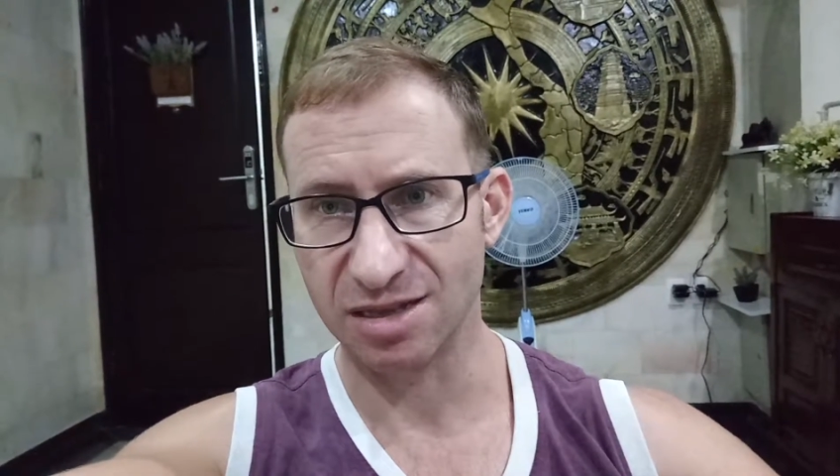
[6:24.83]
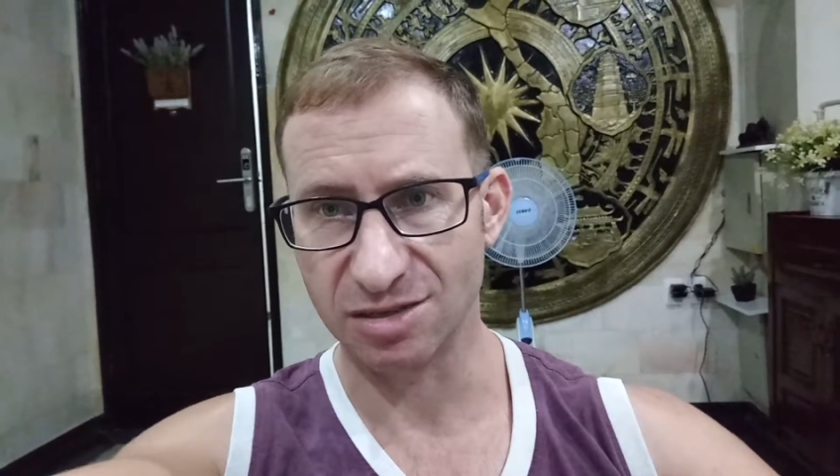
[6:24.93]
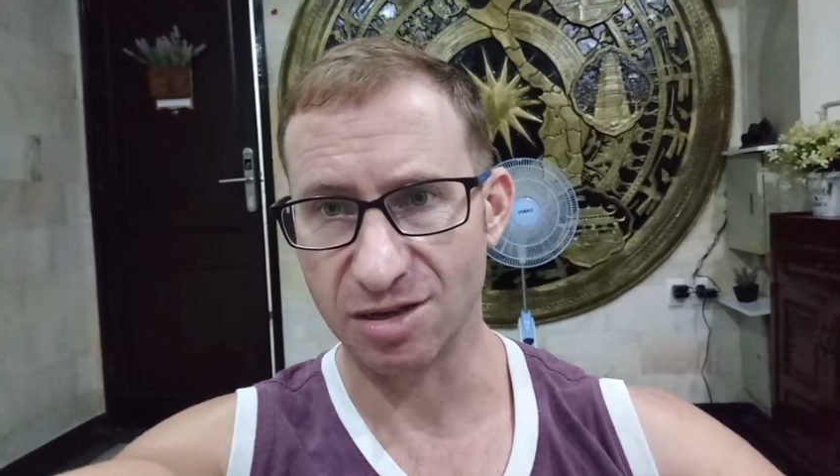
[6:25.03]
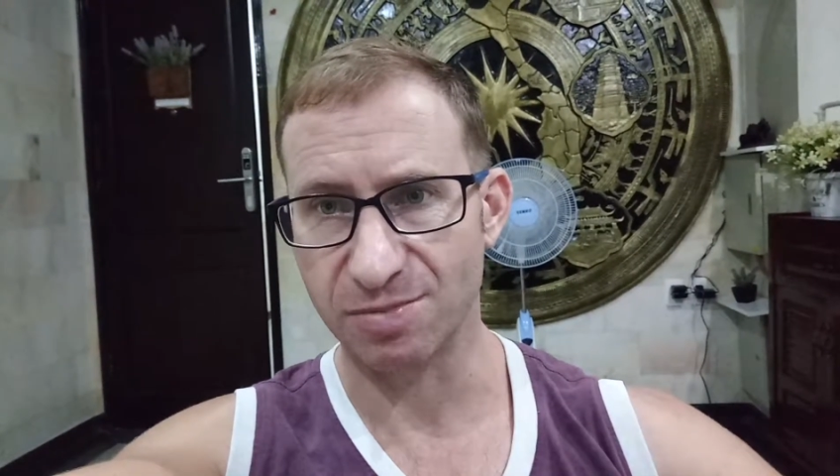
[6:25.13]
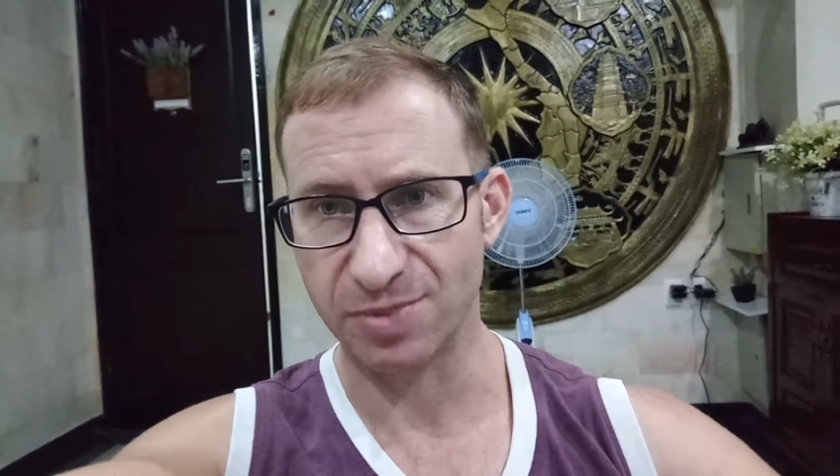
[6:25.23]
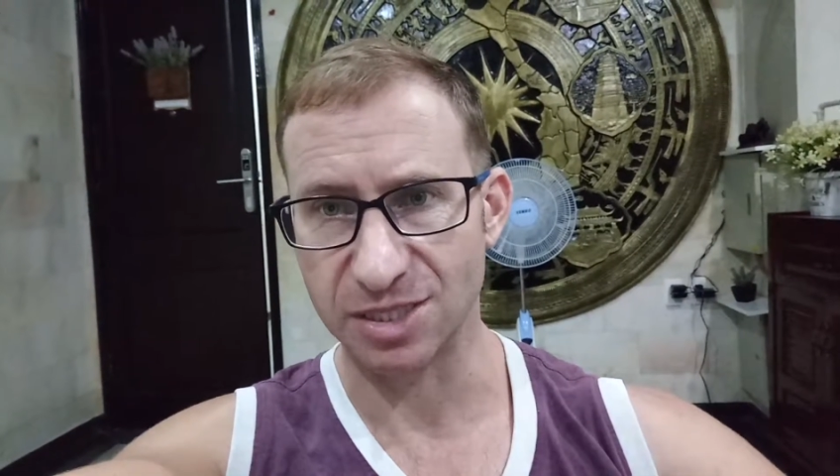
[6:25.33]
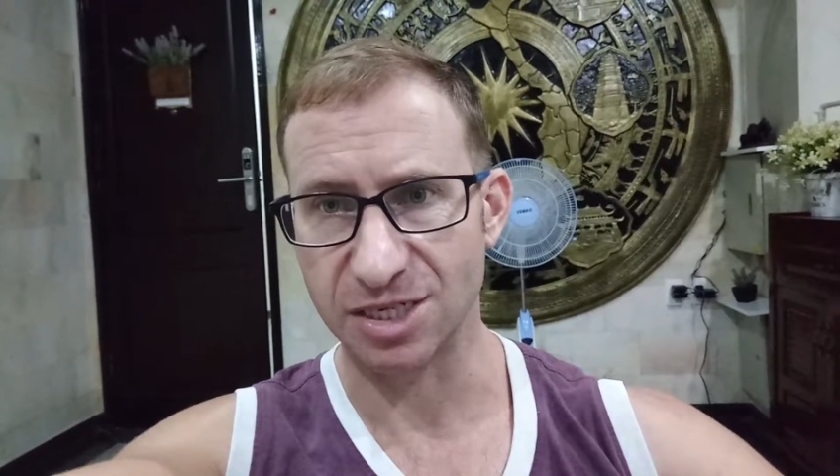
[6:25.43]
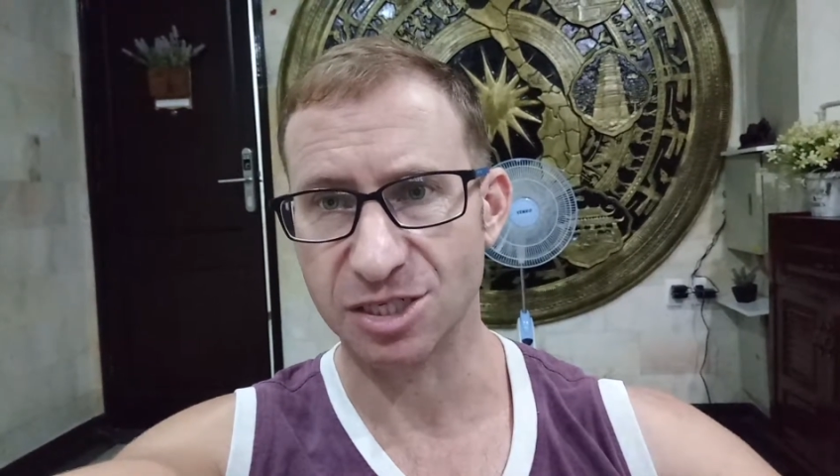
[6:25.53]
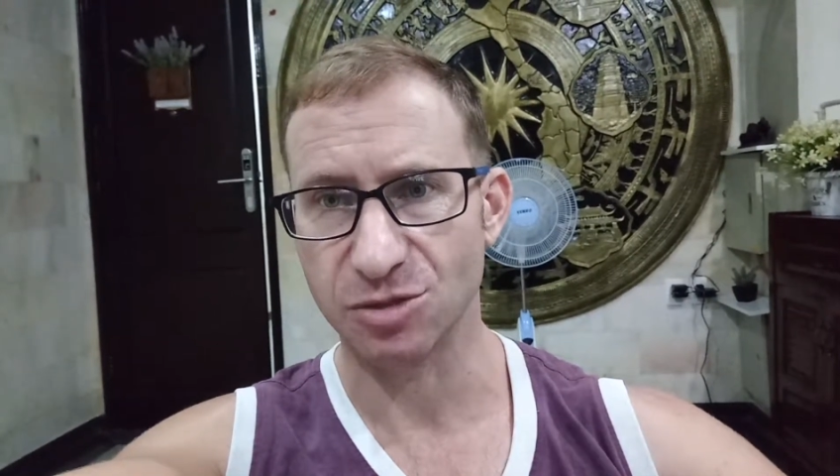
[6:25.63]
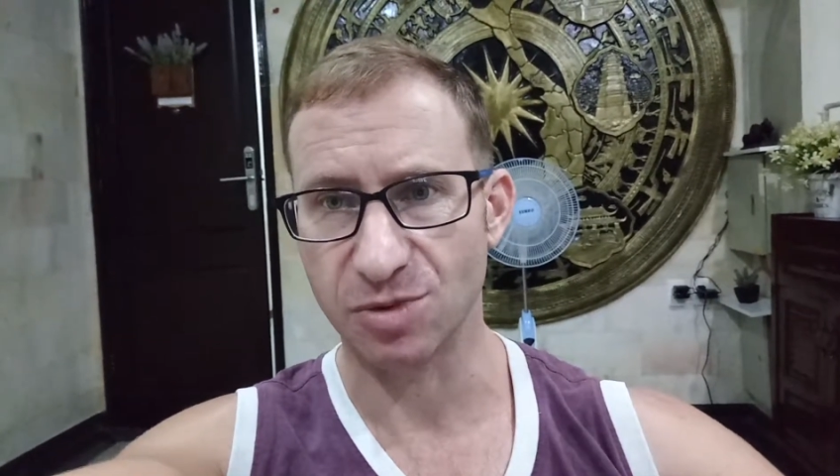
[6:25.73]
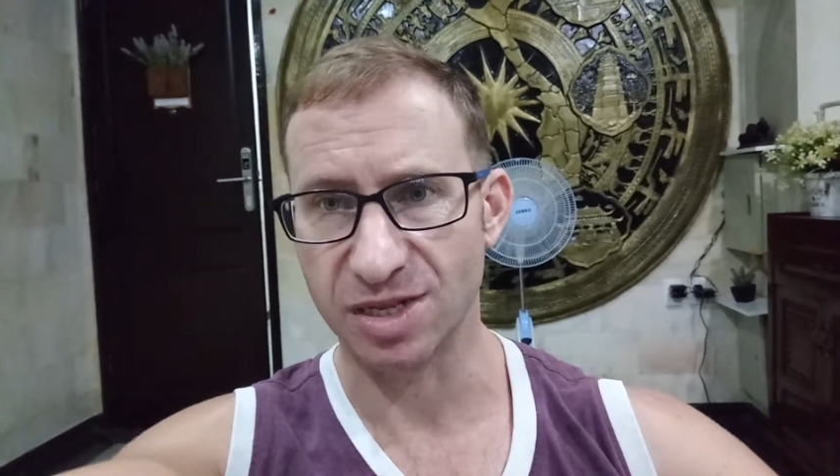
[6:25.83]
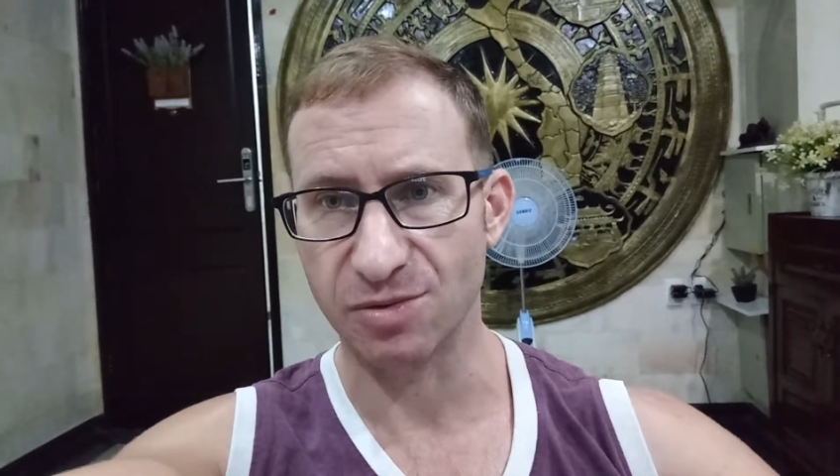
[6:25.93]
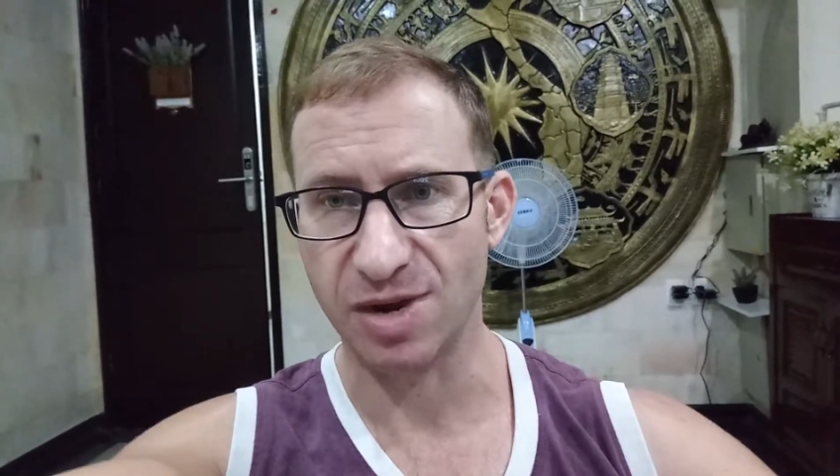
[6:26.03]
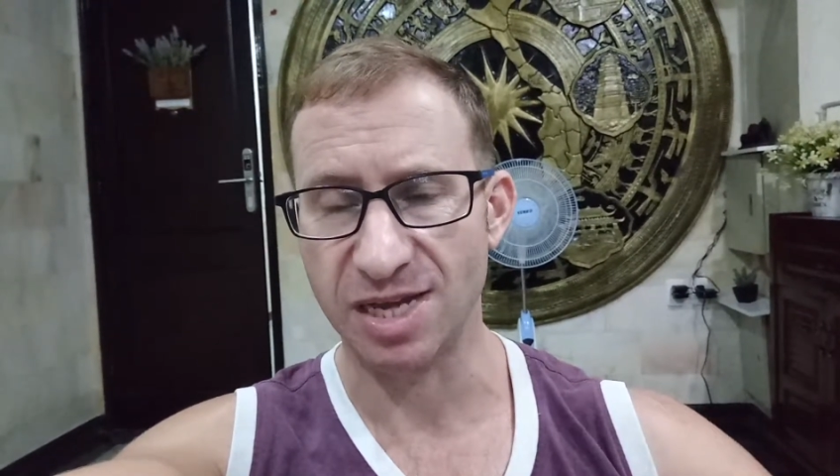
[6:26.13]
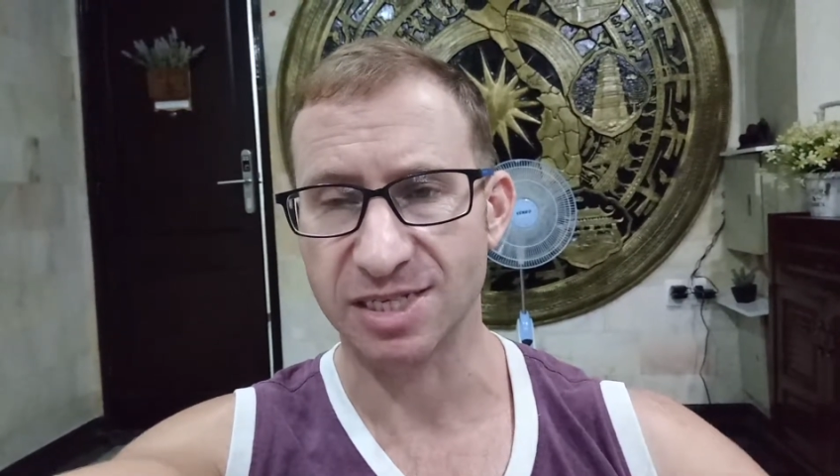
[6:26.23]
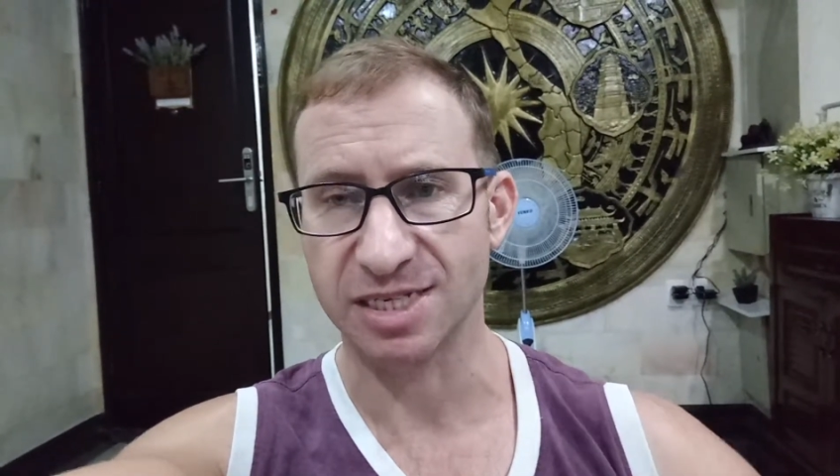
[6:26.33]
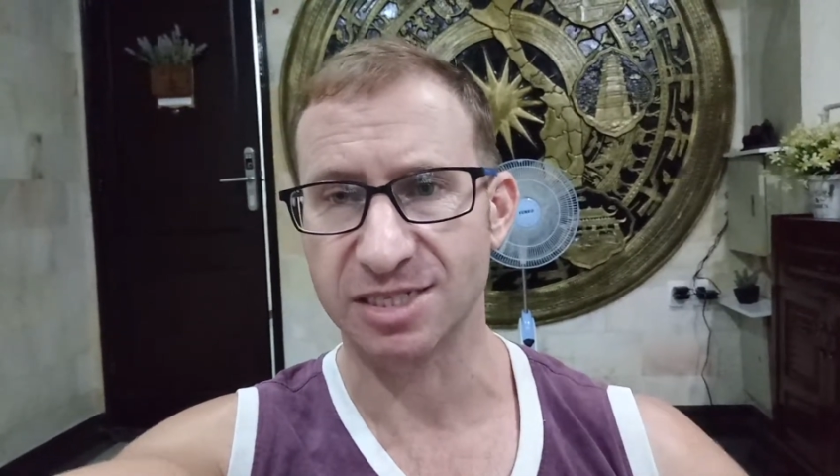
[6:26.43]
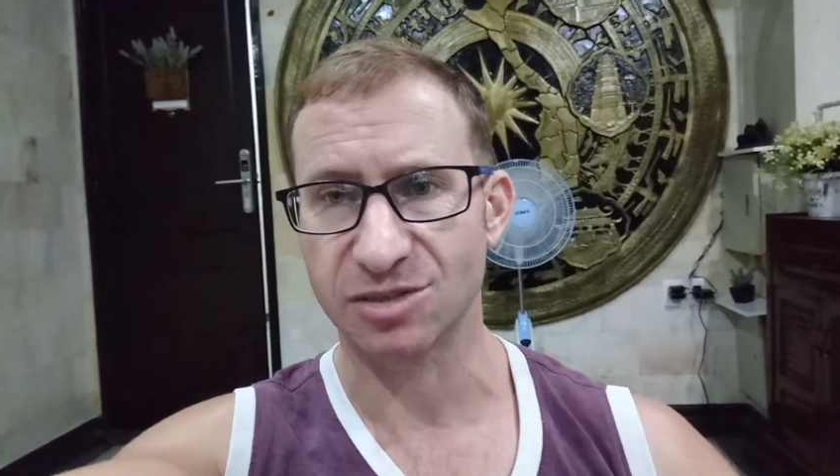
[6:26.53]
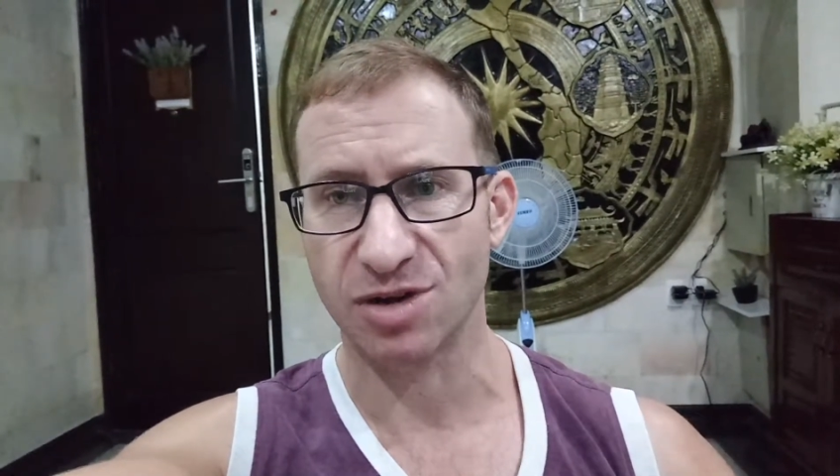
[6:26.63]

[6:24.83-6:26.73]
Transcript: in a position where the rays can